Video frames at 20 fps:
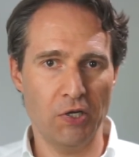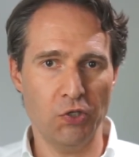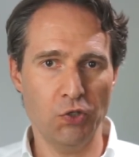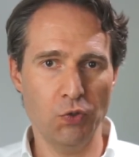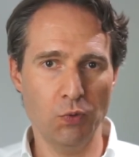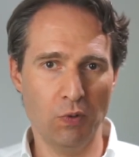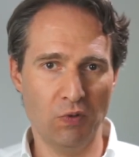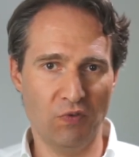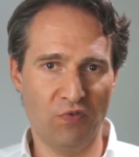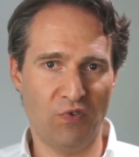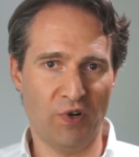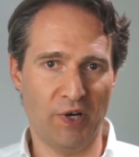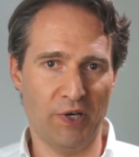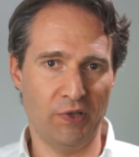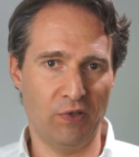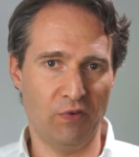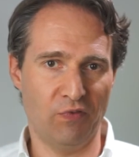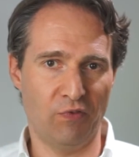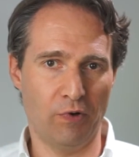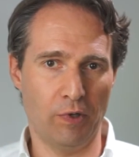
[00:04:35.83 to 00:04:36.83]
you will
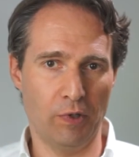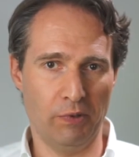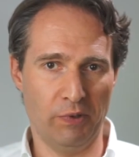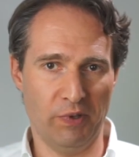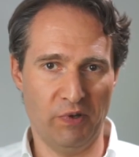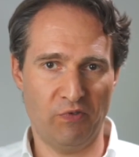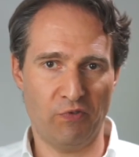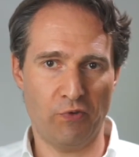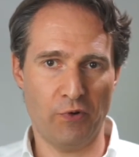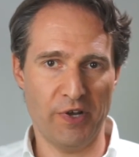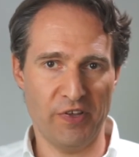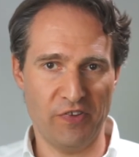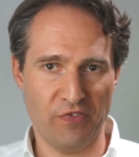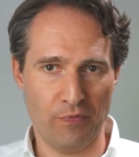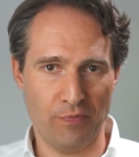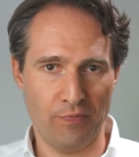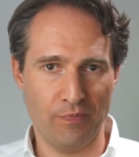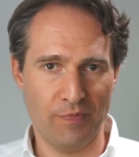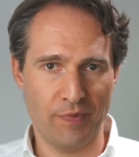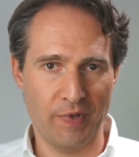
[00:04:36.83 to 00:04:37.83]
find the following phrase.